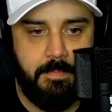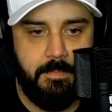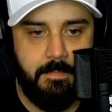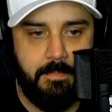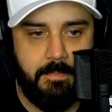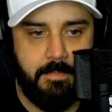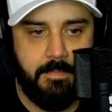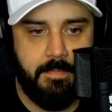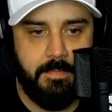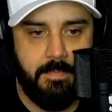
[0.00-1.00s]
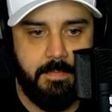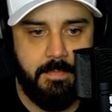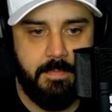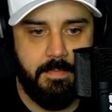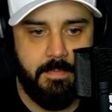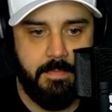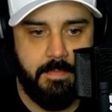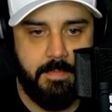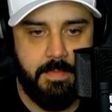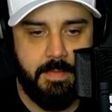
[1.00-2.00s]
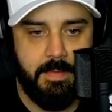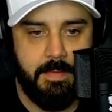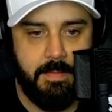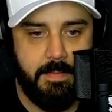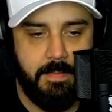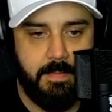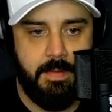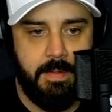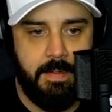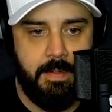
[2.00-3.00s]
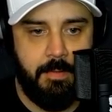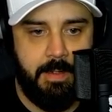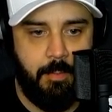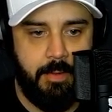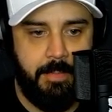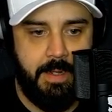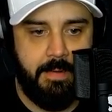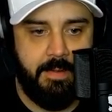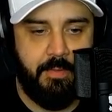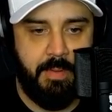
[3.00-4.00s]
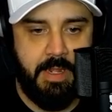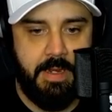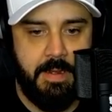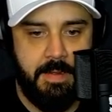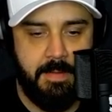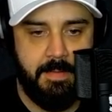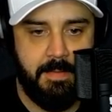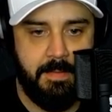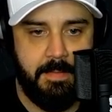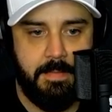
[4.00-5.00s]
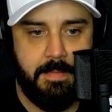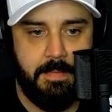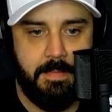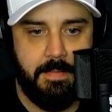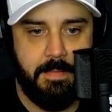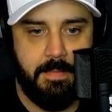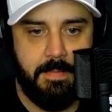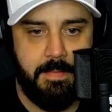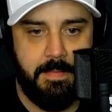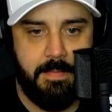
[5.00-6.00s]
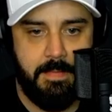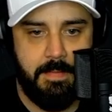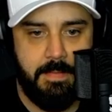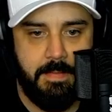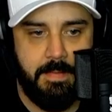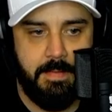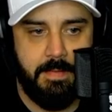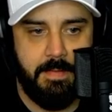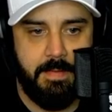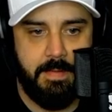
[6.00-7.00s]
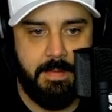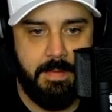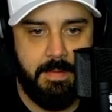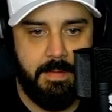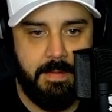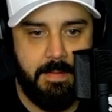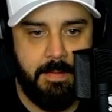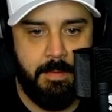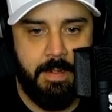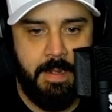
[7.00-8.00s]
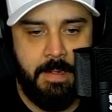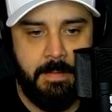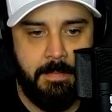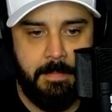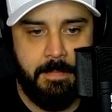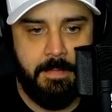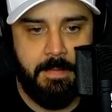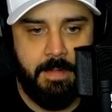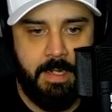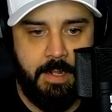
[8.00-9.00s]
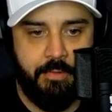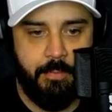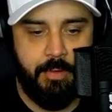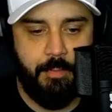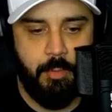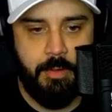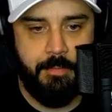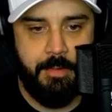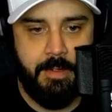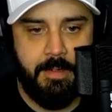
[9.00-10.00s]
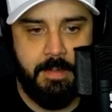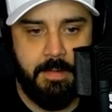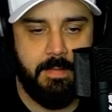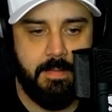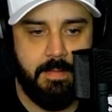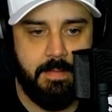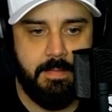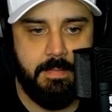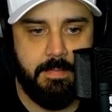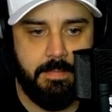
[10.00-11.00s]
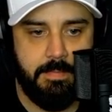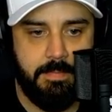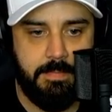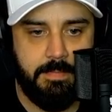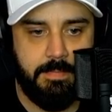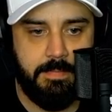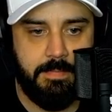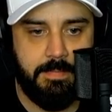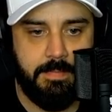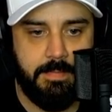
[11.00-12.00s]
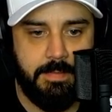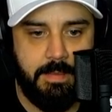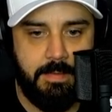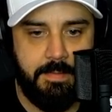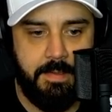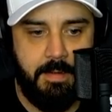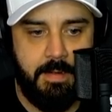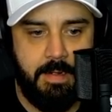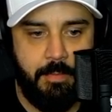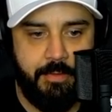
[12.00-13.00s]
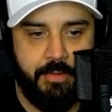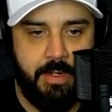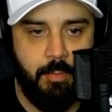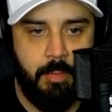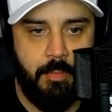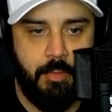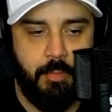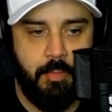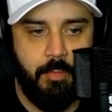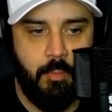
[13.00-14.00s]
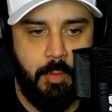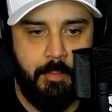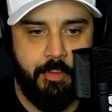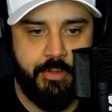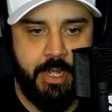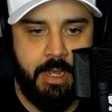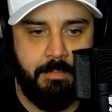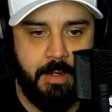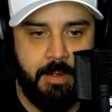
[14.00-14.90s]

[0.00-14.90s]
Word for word: I am never getting on a plane again. Well, what about this plane? Well, it's uh, after this plane. Okay. We got some driftwood over here. My axe is almost broken, boy. It's all right. We just need one more, one more job, you know.